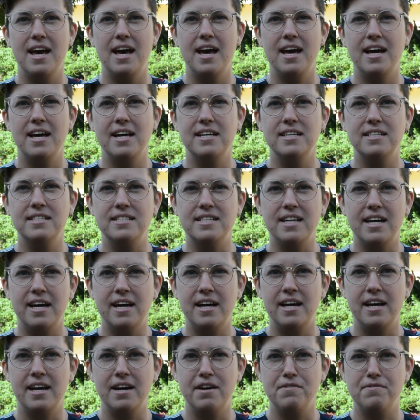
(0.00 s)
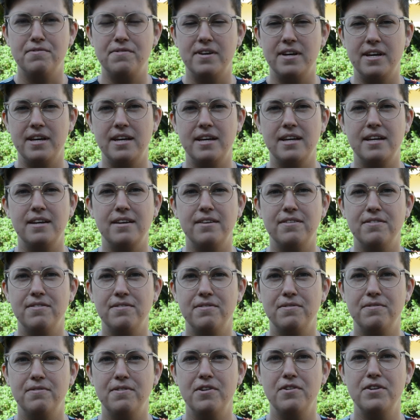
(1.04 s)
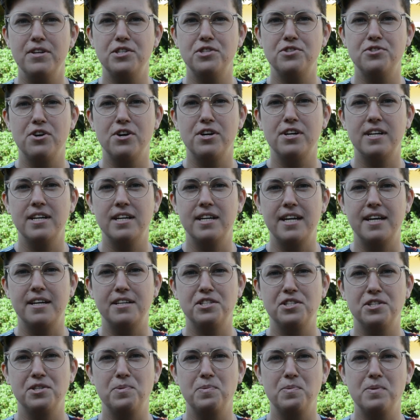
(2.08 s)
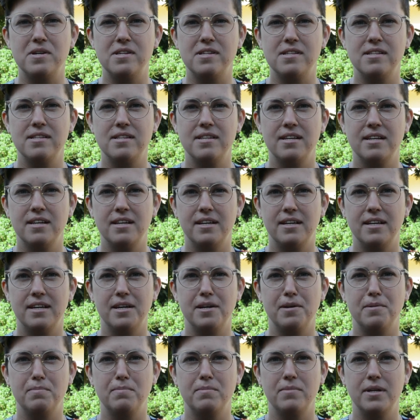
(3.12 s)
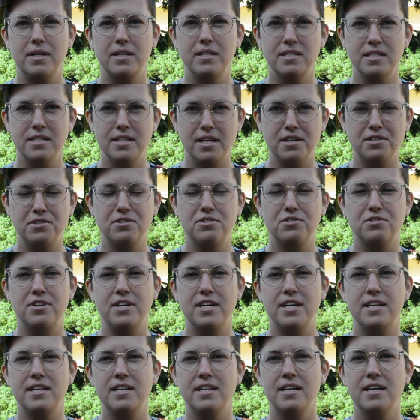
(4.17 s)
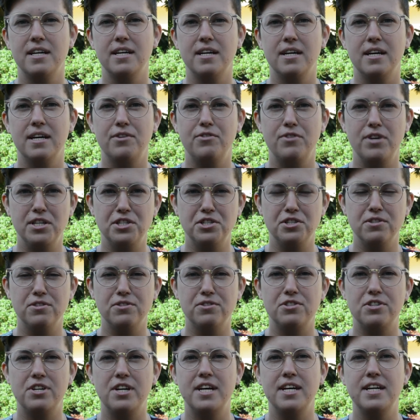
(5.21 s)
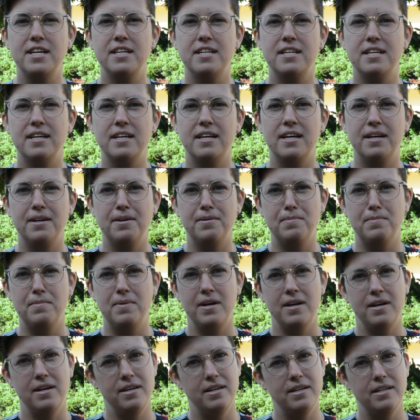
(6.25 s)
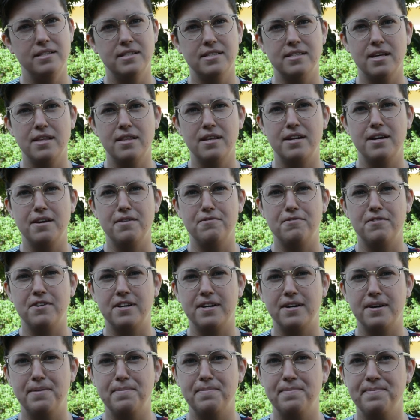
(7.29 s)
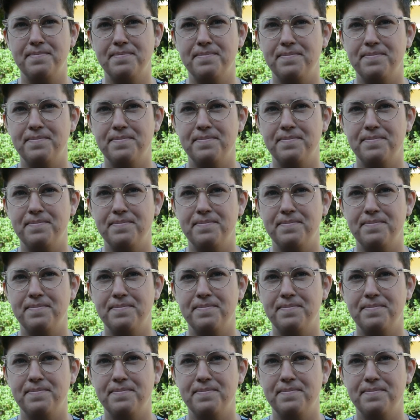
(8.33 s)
and I have a very strong connection with um, international trade, regional trade um, in Southern Africa.